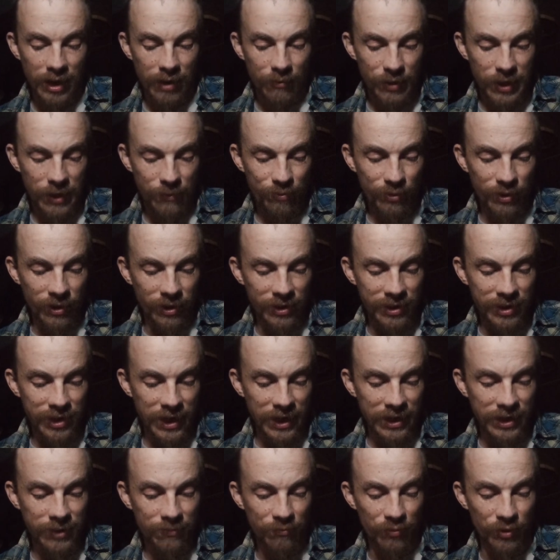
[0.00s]
People are
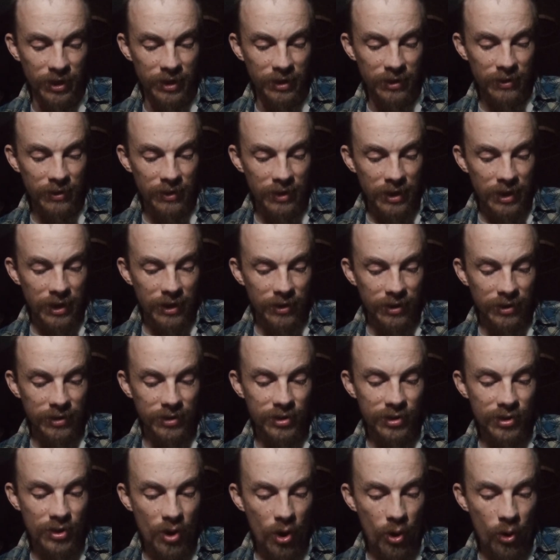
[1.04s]
desperate.
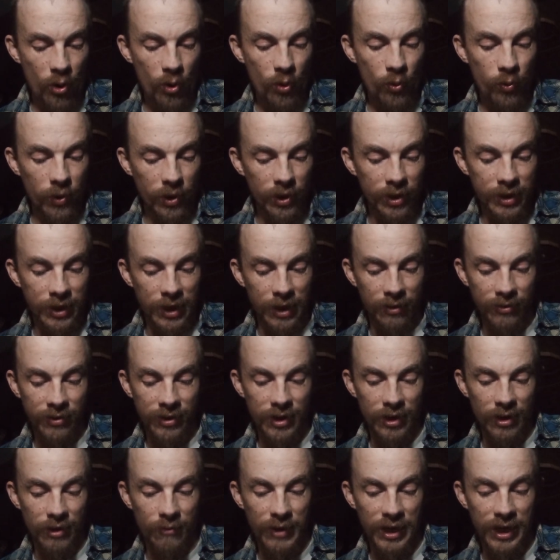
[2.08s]
There's no work out
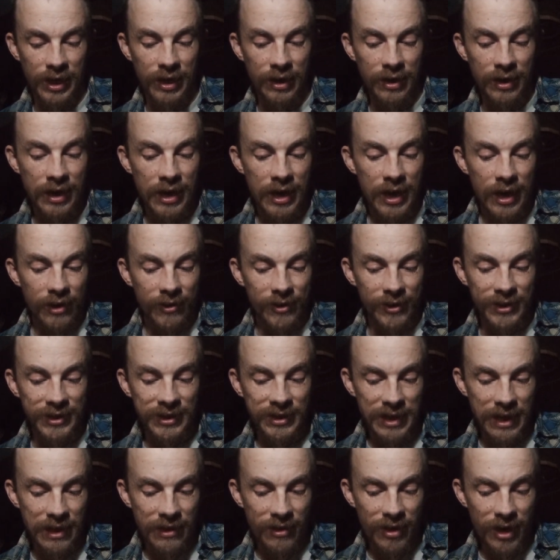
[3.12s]
there, man. They're
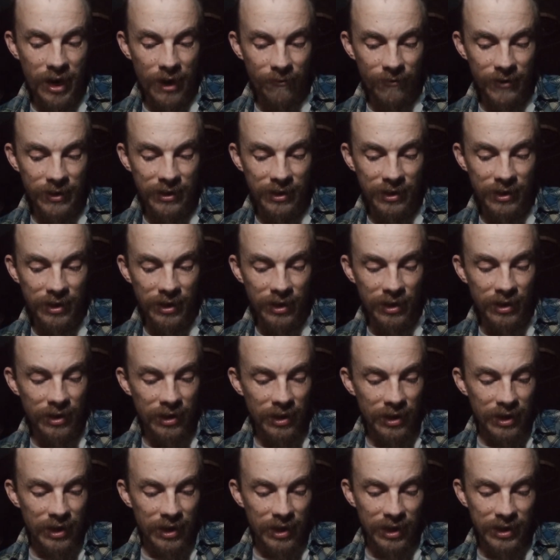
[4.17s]
selling everything.
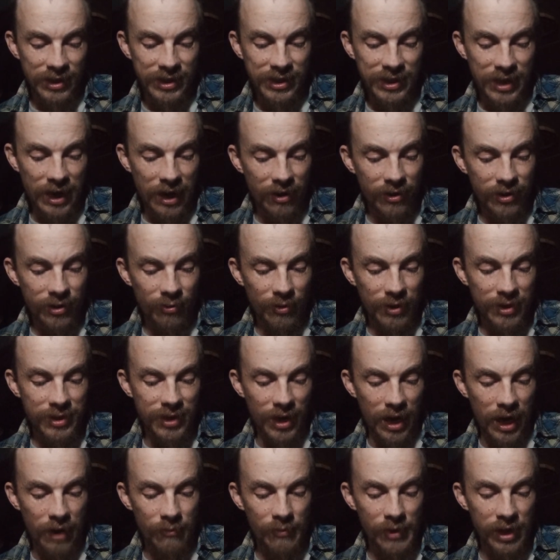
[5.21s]
It's down to a
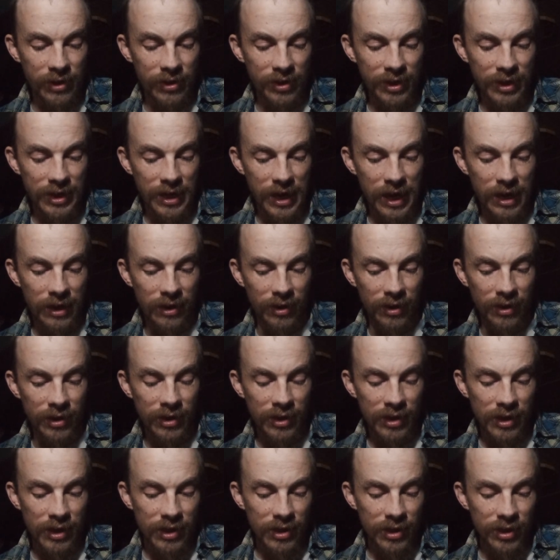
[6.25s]
dime on the dollar.
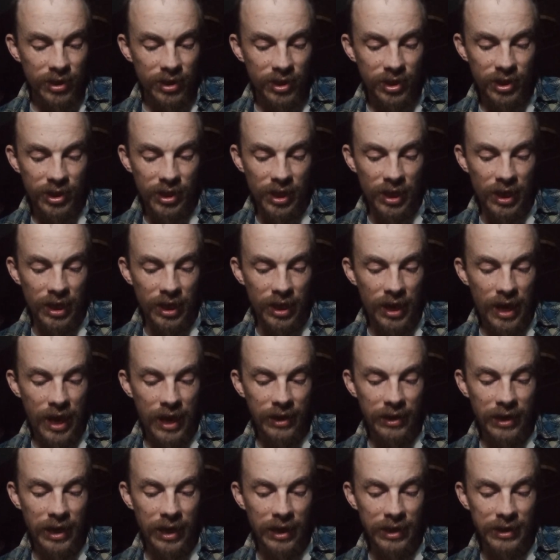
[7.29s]
Shit, I
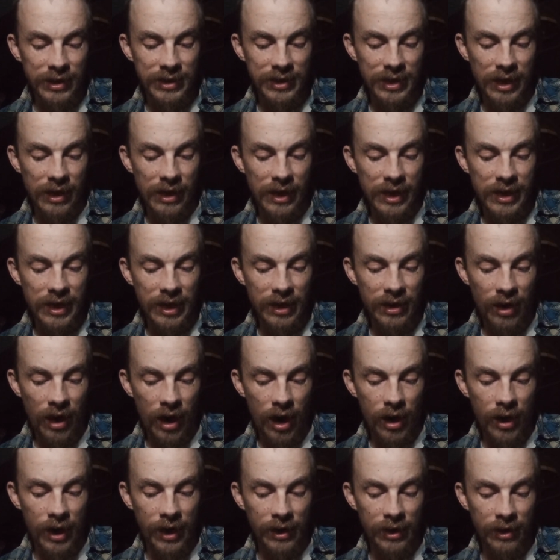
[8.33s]
can't sell any
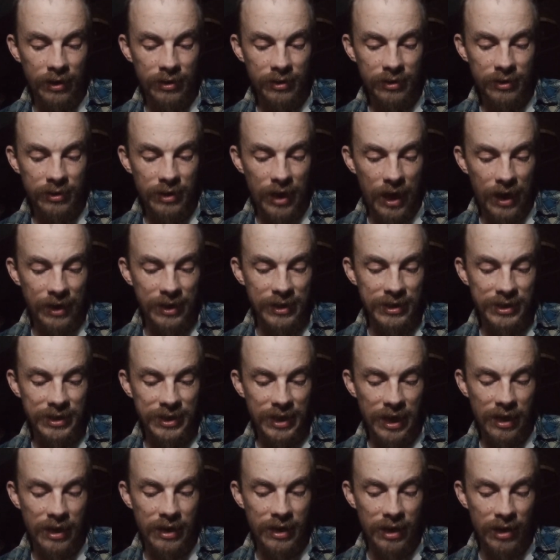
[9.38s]
car. I, can
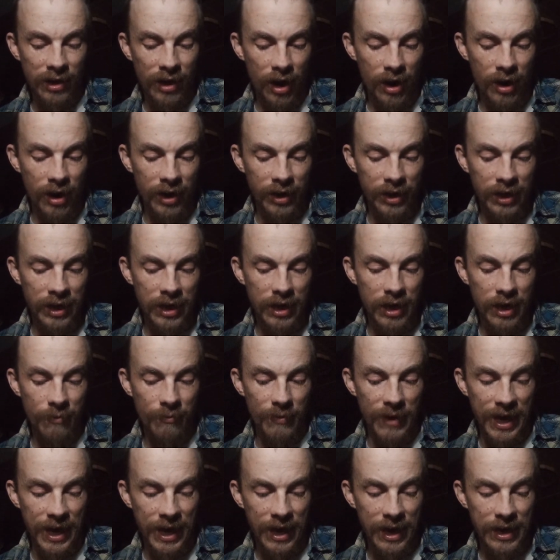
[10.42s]
sell any car I can get
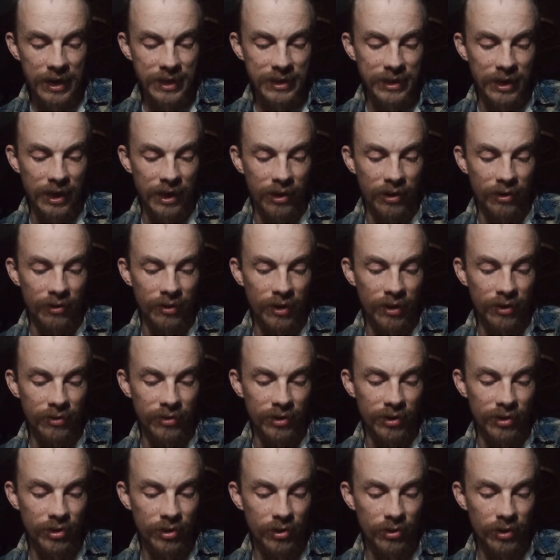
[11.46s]
my hands on around
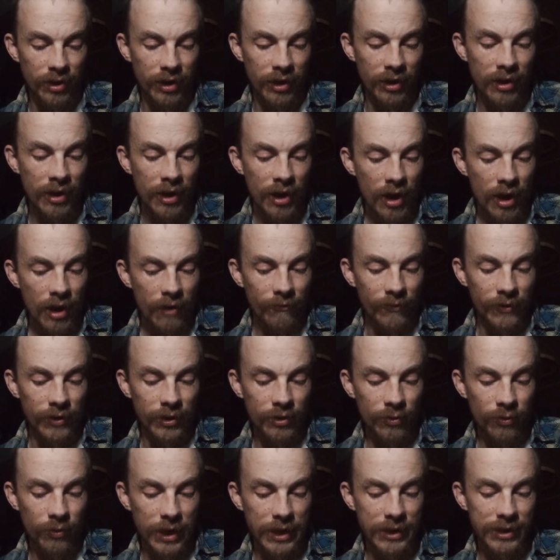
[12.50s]
Detroit for
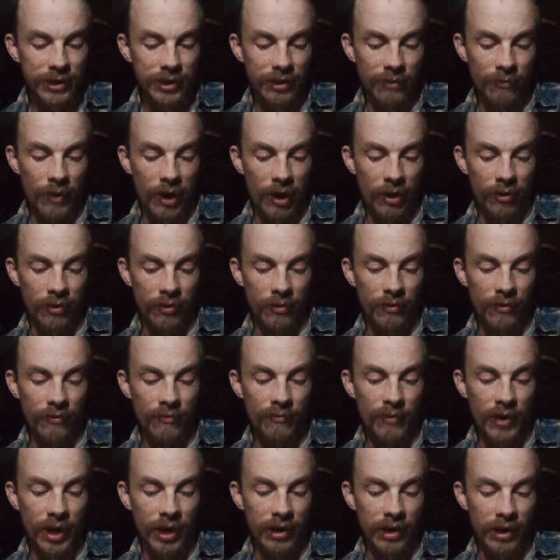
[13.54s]
twice the amount of
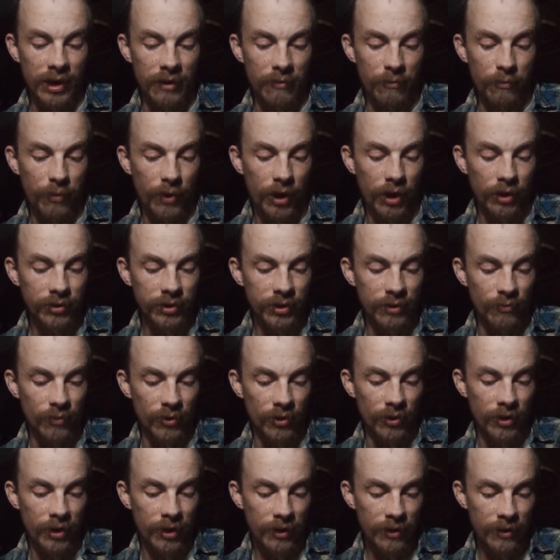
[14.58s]
money in
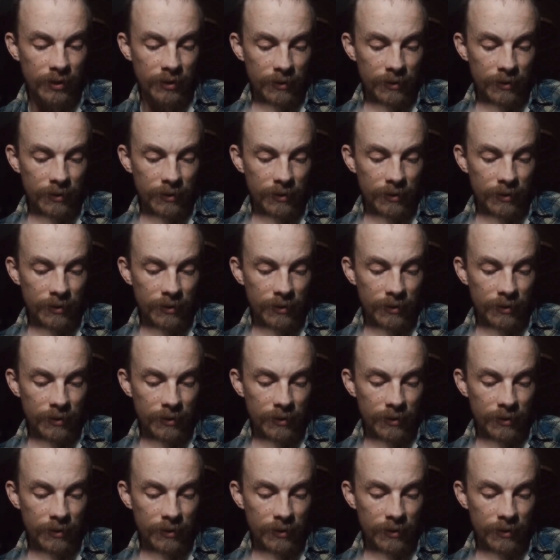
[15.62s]
Baltimore.